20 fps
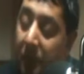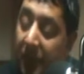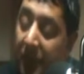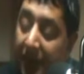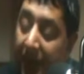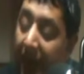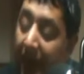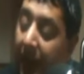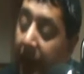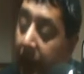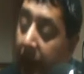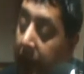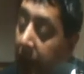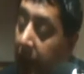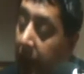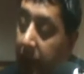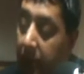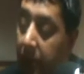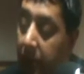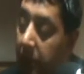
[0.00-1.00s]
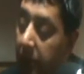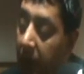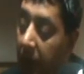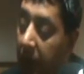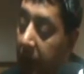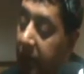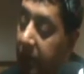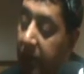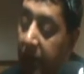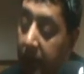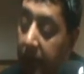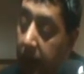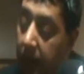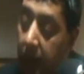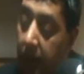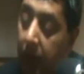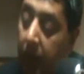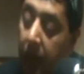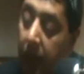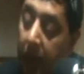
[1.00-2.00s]
singing the parts, and
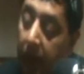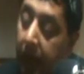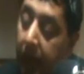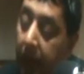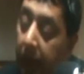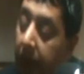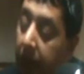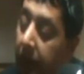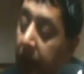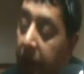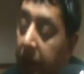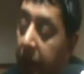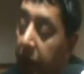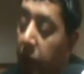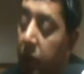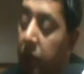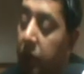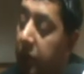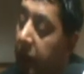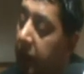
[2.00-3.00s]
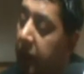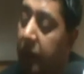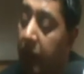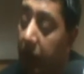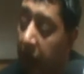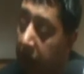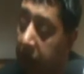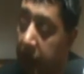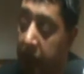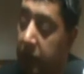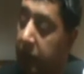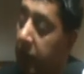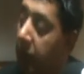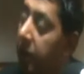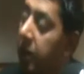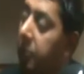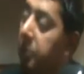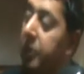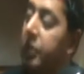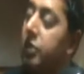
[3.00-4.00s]
again, you know, it's just
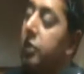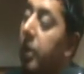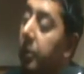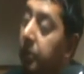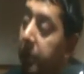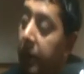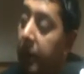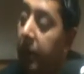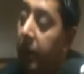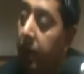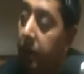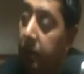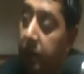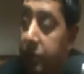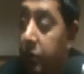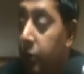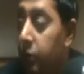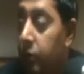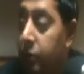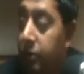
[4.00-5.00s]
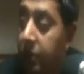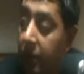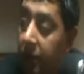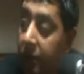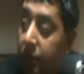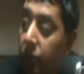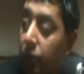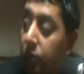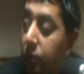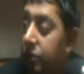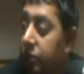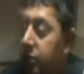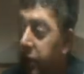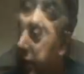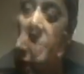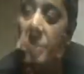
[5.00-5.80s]
like a Punjabi salute to the soldiers.